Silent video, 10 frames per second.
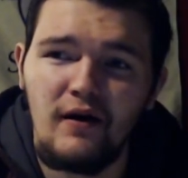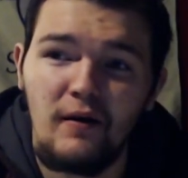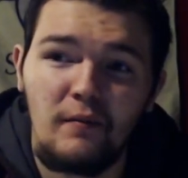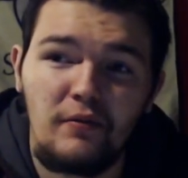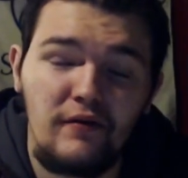
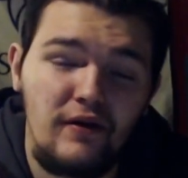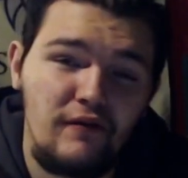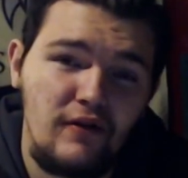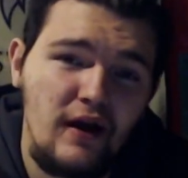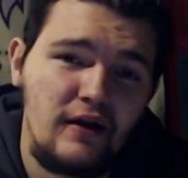Please leave a
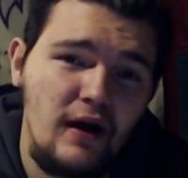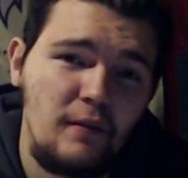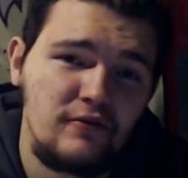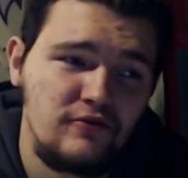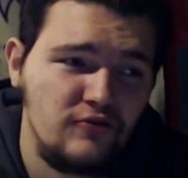like,
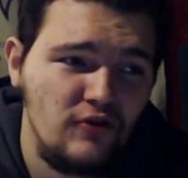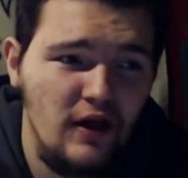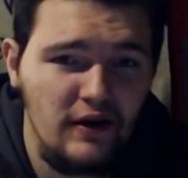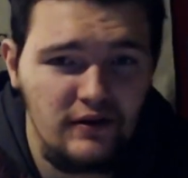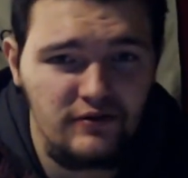comment, subscribe
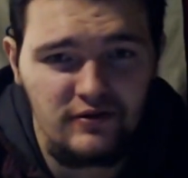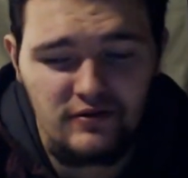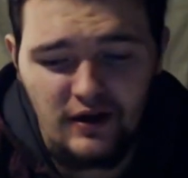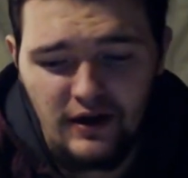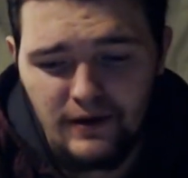like I just
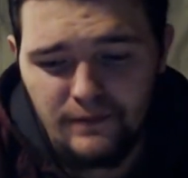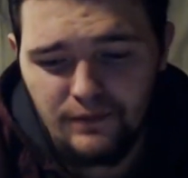said.